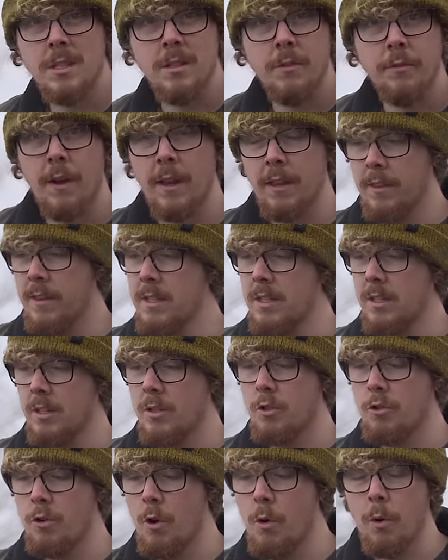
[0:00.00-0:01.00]
the fact that this
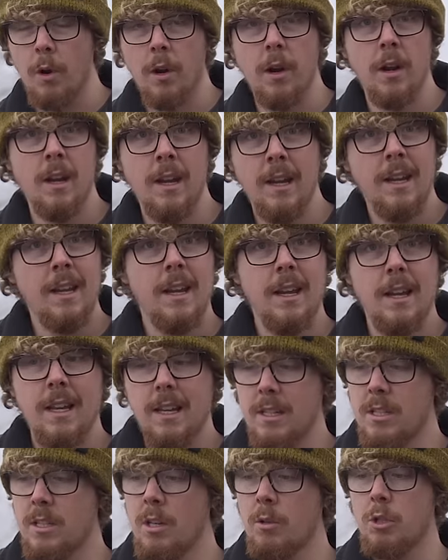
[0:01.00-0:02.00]
controller
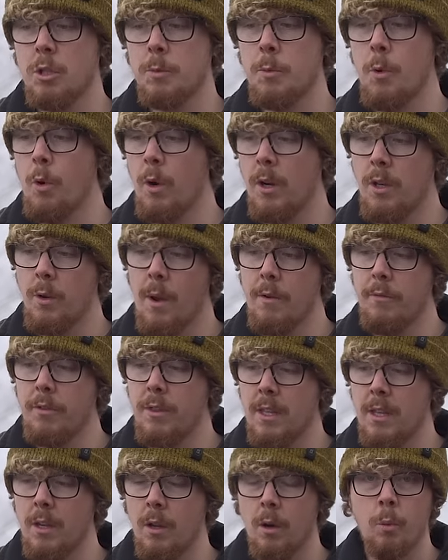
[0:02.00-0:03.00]
it's so small, I can do
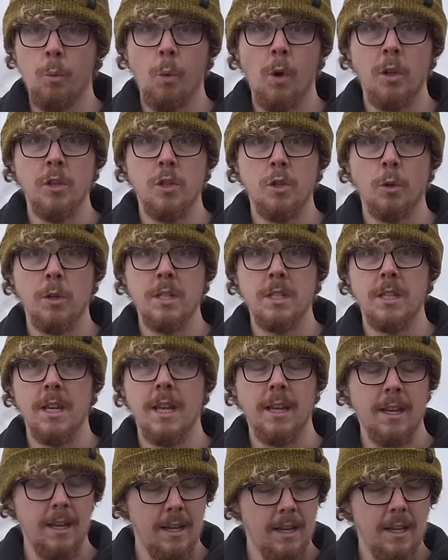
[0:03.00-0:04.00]
everything on one
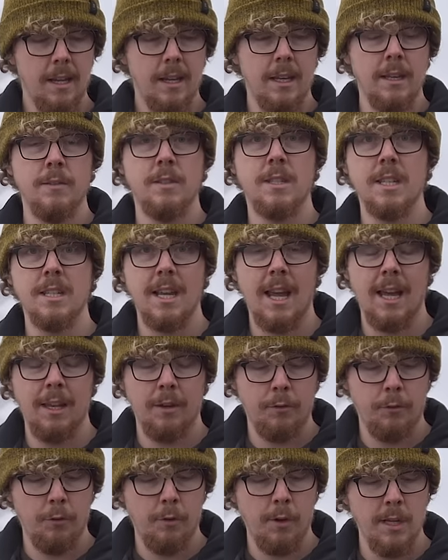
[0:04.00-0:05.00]
joystick. Leaves this
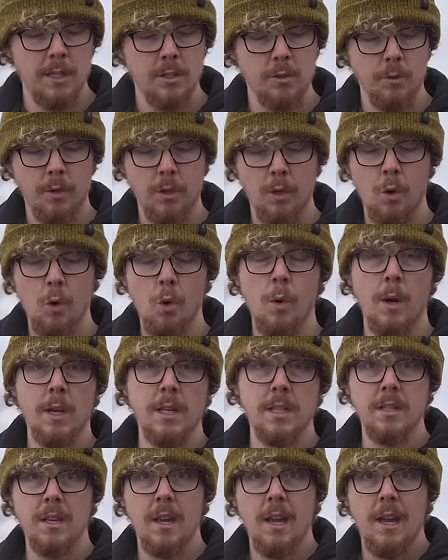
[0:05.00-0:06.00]
hand free, so I can
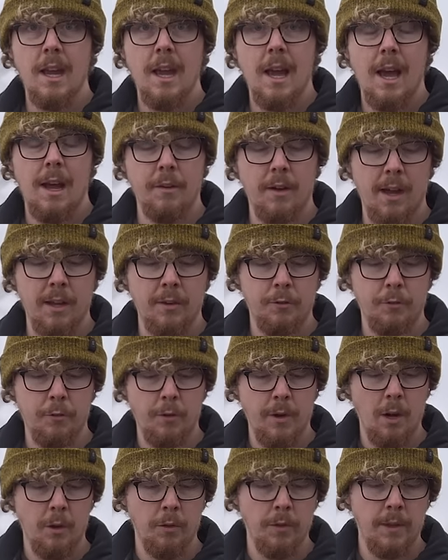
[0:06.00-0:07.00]
always have a hand
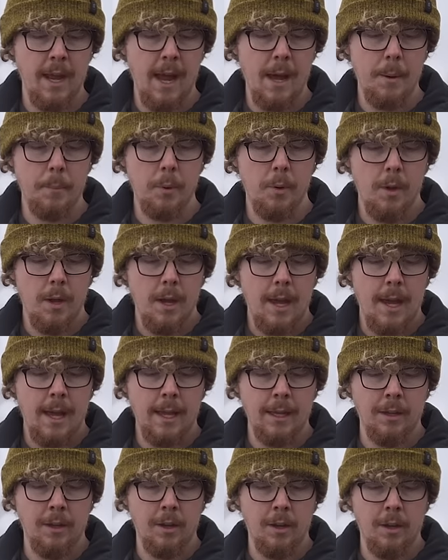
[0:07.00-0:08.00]
free on the app
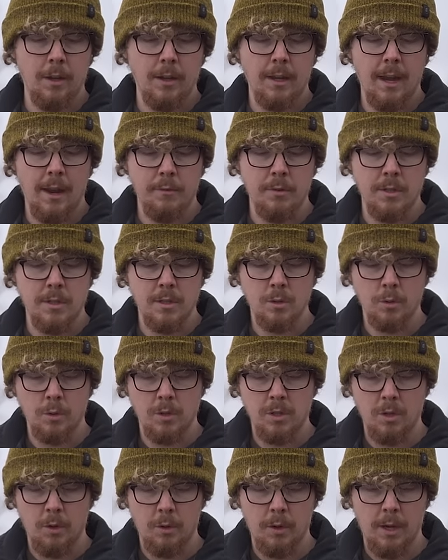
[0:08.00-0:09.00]
and uh, get everything
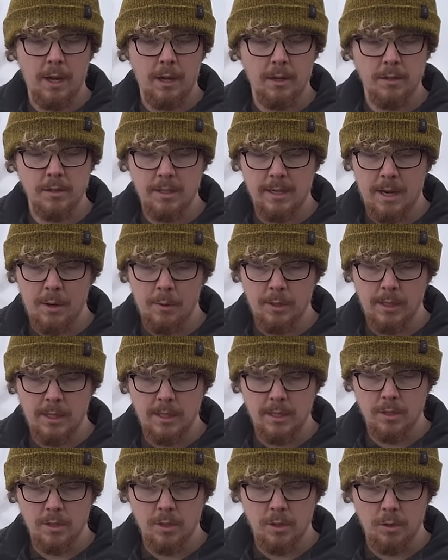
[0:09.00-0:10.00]
sorted on here. So now I
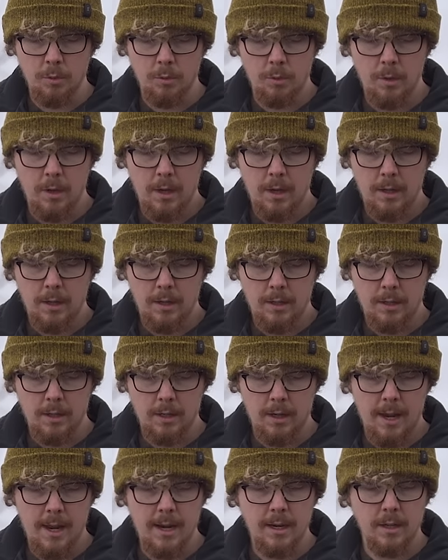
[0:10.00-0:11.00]
need to
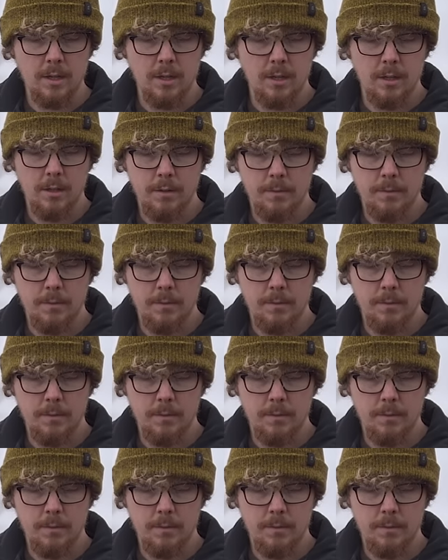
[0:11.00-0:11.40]
connect.